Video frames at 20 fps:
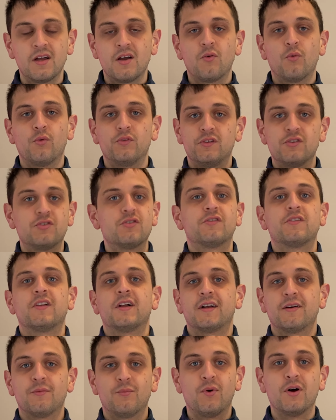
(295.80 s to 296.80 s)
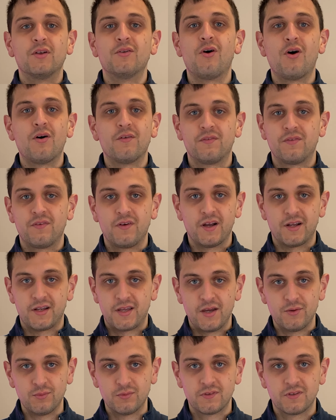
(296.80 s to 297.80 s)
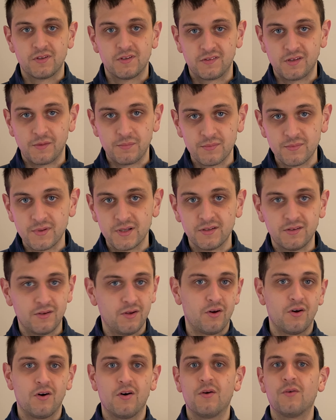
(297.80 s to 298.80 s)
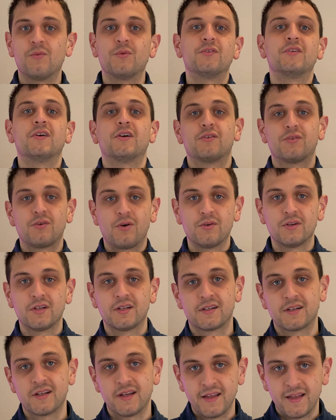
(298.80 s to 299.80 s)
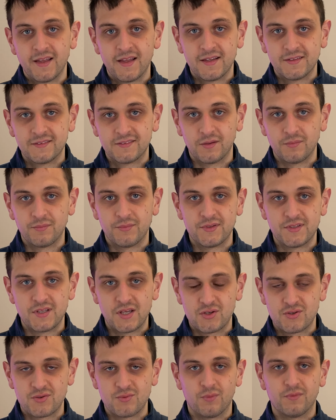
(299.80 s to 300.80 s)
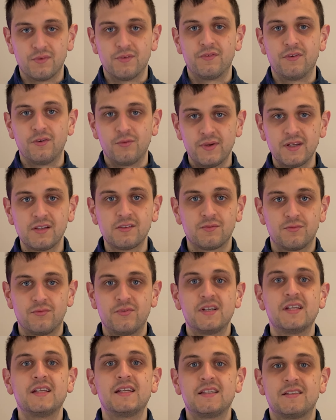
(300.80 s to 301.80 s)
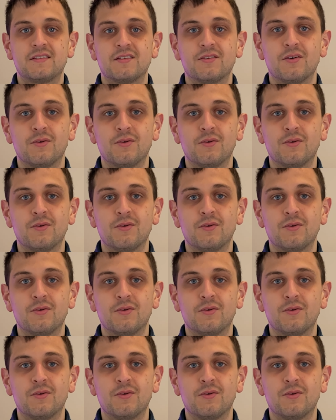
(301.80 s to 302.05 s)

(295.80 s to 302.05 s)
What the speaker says: was it just like a one-off acute supplement, or was it chronic? supplementation over a few weeks. We really need to know